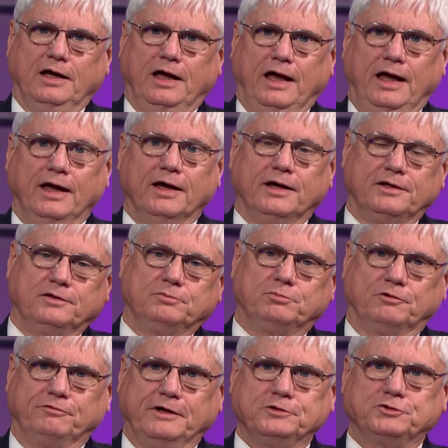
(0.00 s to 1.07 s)
and
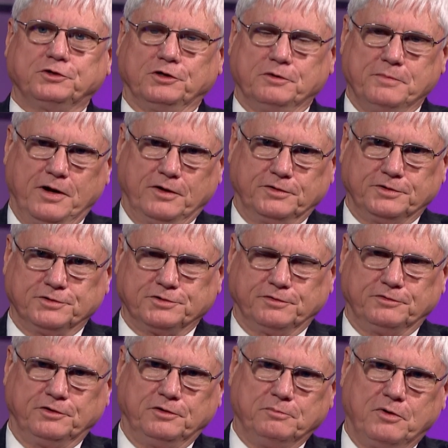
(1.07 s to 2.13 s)
Professor Emeritus of
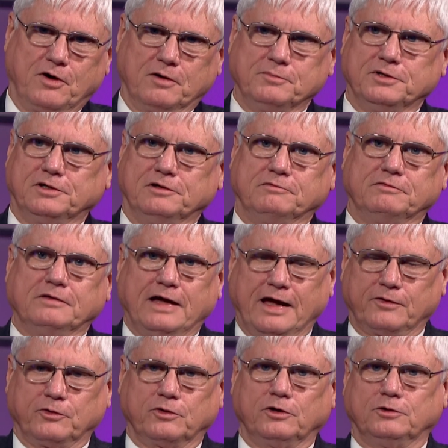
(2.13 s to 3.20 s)
the Department of
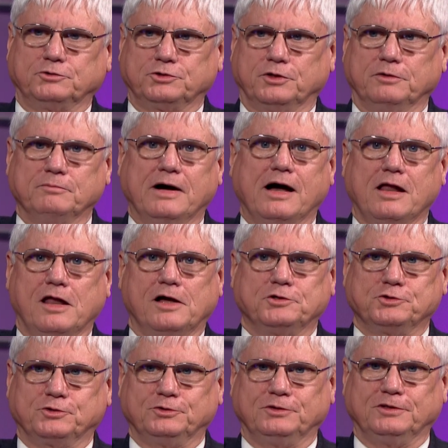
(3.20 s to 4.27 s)
Agriculture and
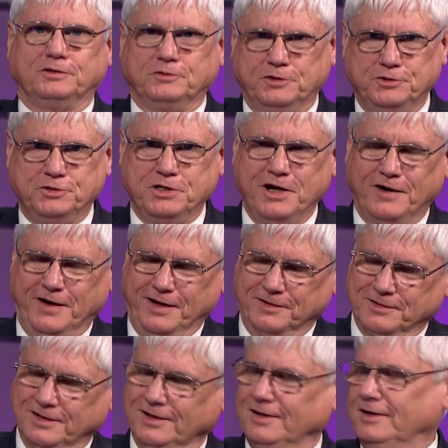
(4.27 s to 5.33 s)
Biological Engineering.
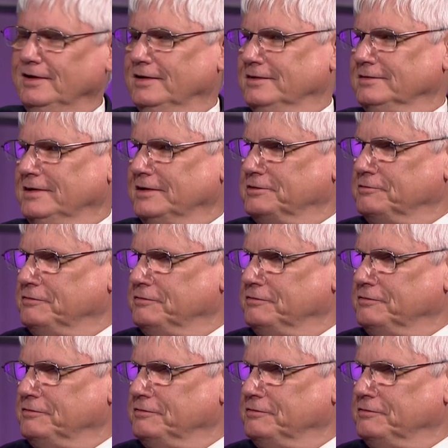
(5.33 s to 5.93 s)
Dr.